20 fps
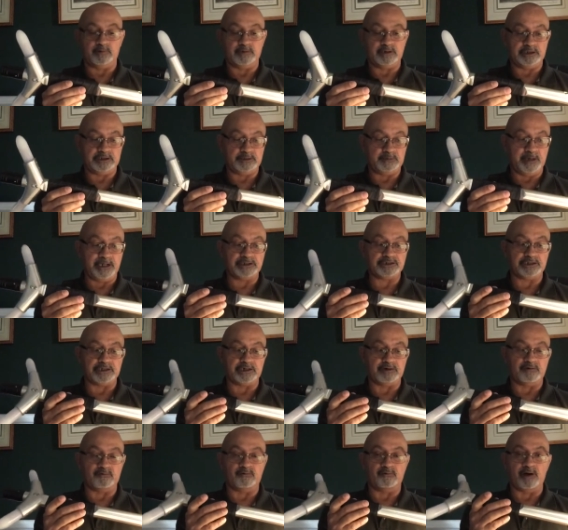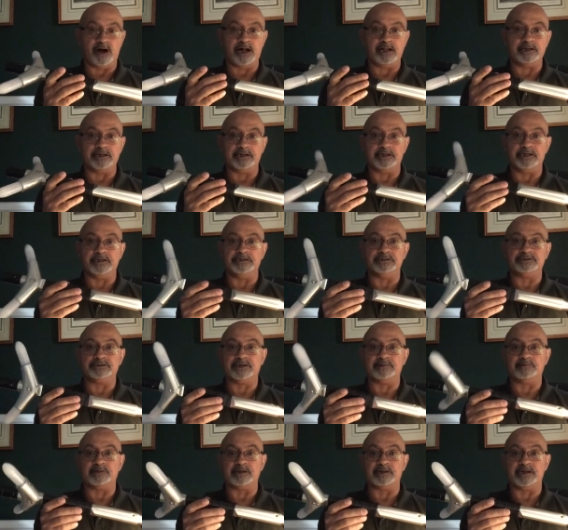especially quality in
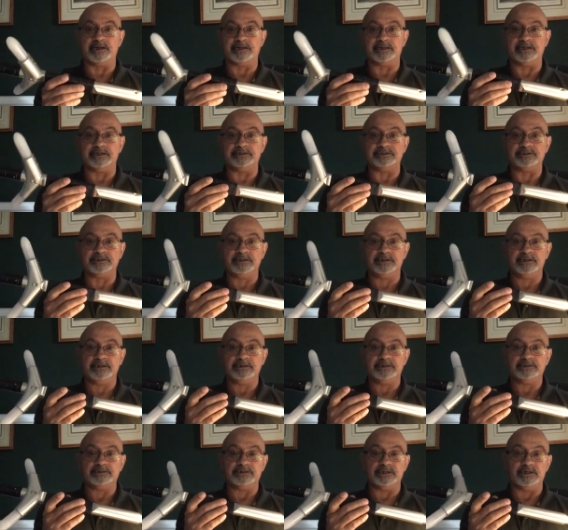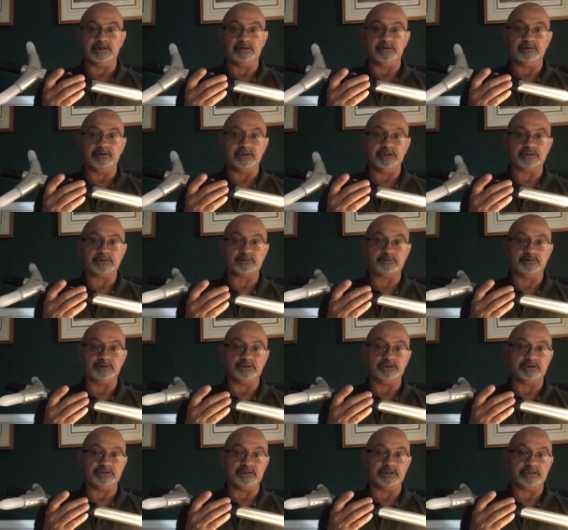something like this. So this
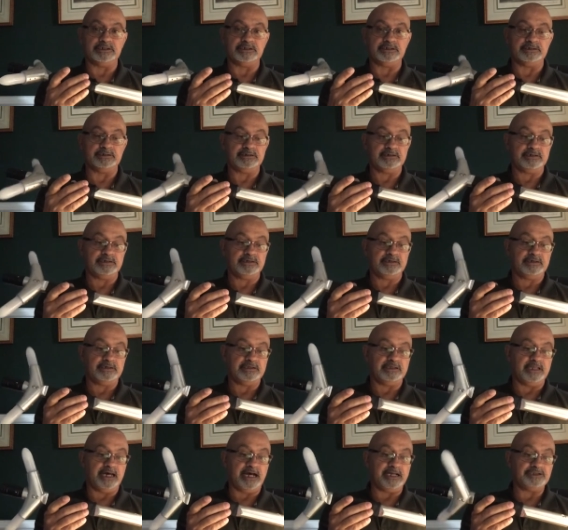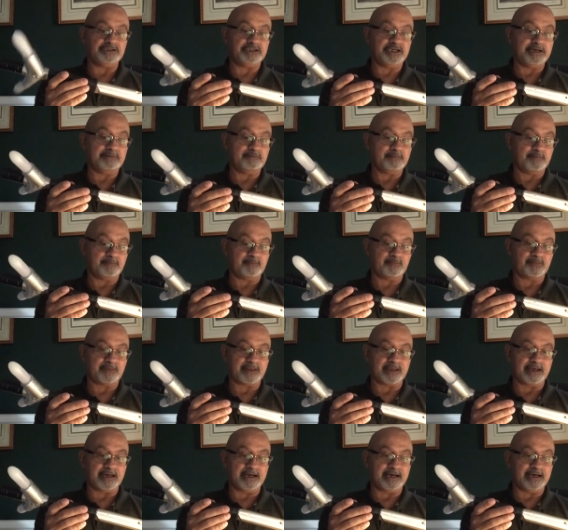was not cheap.
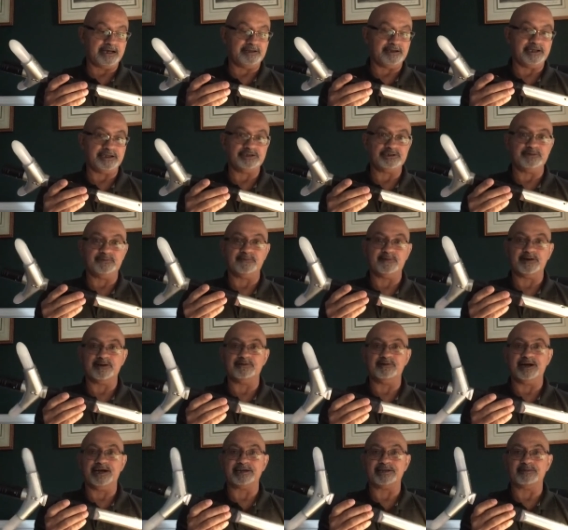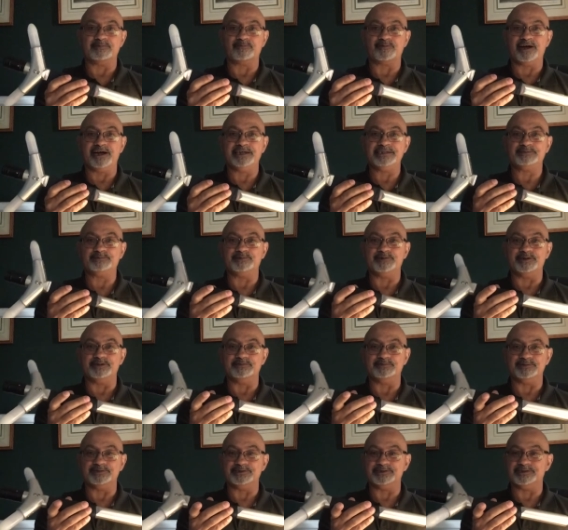I'll let you figure out the price, but it
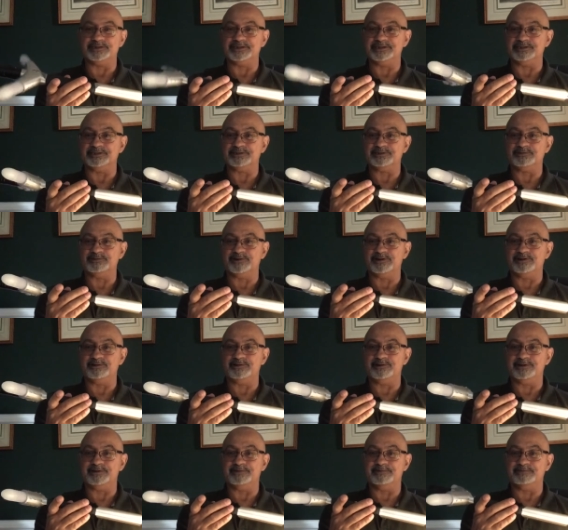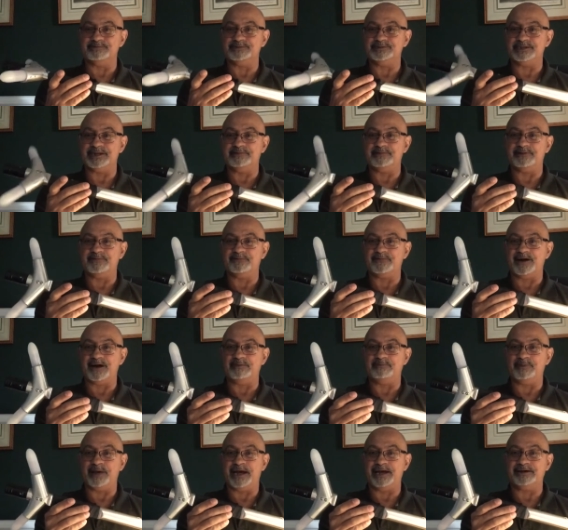was
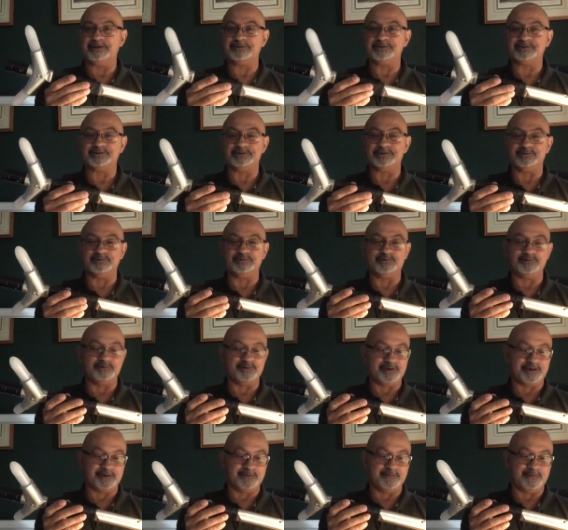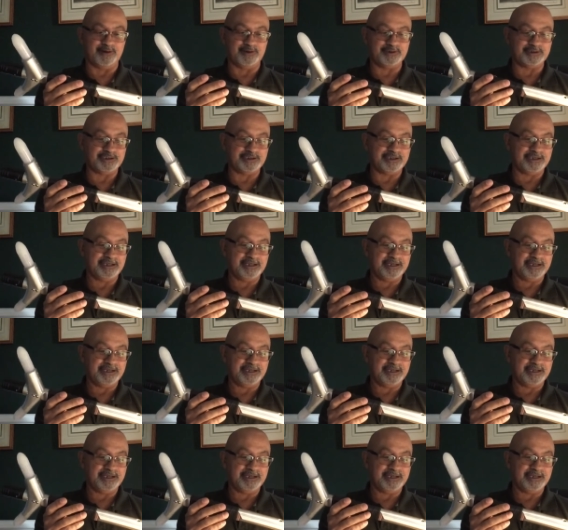275 pounds. You do the conversion.